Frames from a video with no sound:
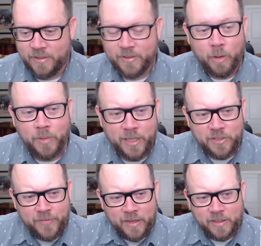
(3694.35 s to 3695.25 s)
So I'm glad you
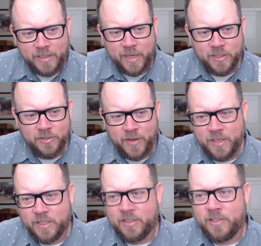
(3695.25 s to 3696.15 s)
found us. How did you find
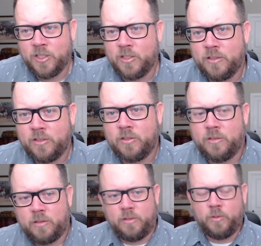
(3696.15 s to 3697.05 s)
us? Just
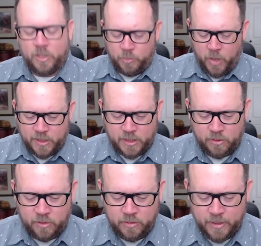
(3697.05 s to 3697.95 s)
just browsing through.